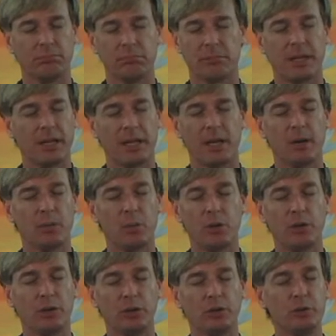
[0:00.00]
then I
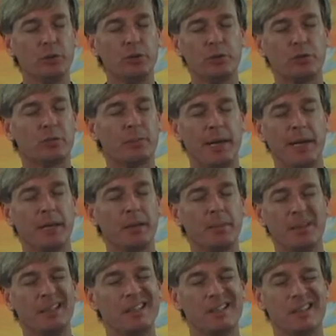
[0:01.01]
will lose my
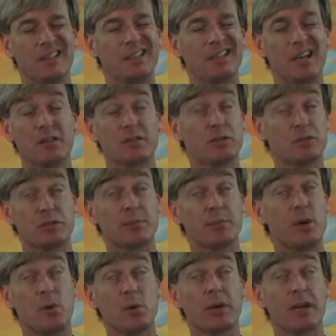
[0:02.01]
ability not to
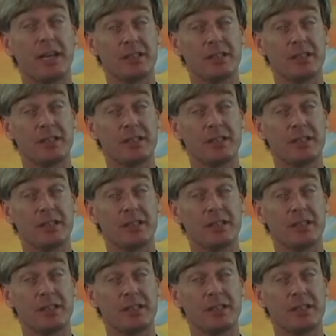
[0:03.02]
smoke